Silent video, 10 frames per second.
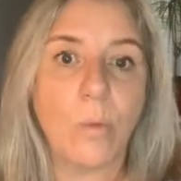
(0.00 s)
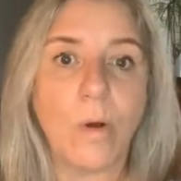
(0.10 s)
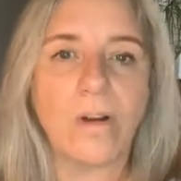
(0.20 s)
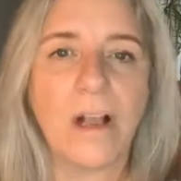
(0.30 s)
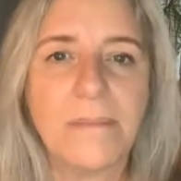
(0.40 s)

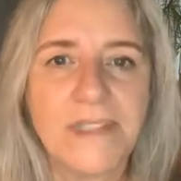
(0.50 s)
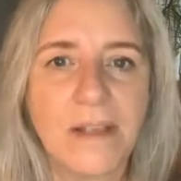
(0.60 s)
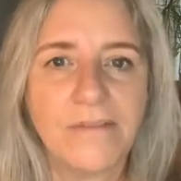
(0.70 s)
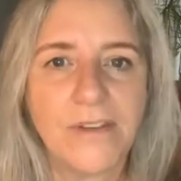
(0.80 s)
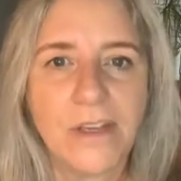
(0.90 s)
what comes
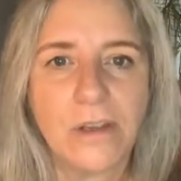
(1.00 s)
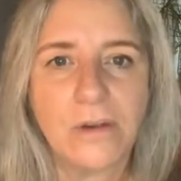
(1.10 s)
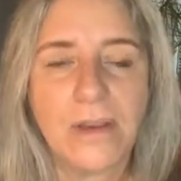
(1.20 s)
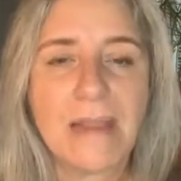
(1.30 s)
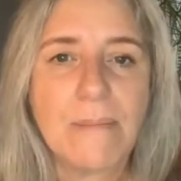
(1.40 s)
up for
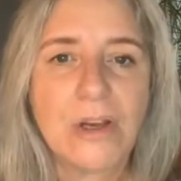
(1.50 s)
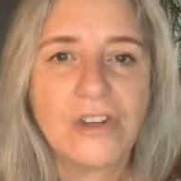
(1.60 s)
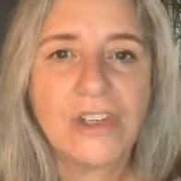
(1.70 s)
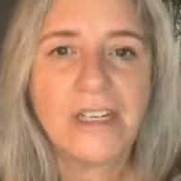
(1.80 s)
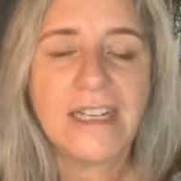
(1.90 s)
you
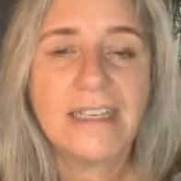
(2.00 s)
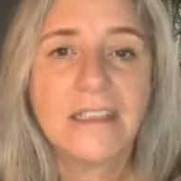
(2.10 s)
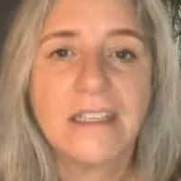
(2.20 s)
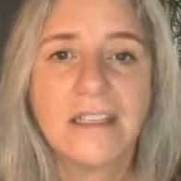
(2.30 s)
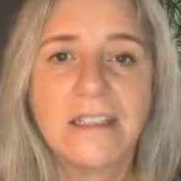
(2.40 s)
emotionally
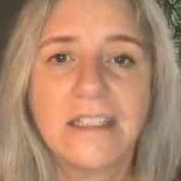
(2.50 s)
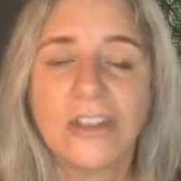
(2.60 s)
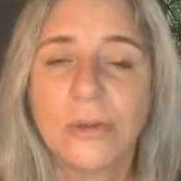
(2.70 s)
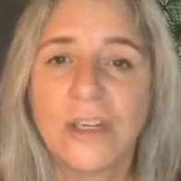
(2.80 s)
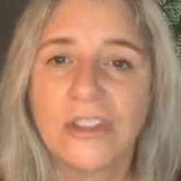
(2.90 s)
in certain
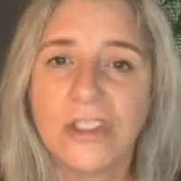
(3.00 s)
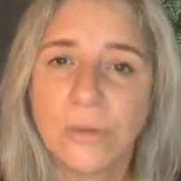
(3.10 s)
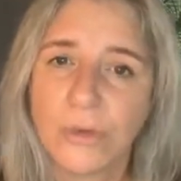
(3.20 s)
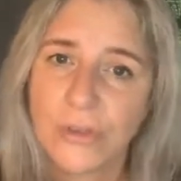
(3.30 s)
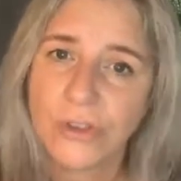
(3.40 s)

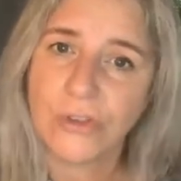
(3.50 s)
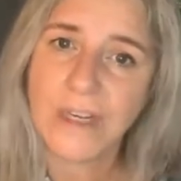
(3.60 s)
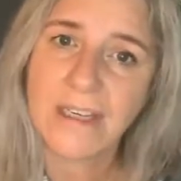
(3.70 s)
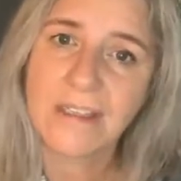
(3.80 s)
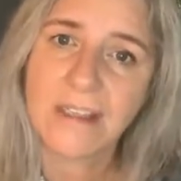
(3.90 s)
situations, what your
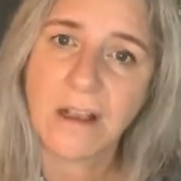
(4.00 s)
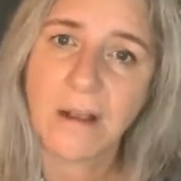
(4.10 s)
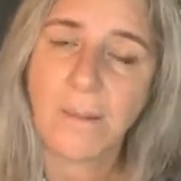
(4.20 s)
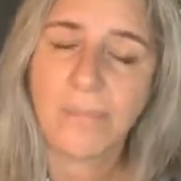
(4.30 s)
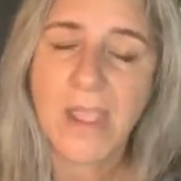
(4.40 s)
triggers
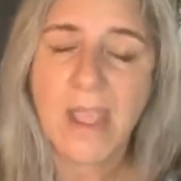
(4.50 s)
are.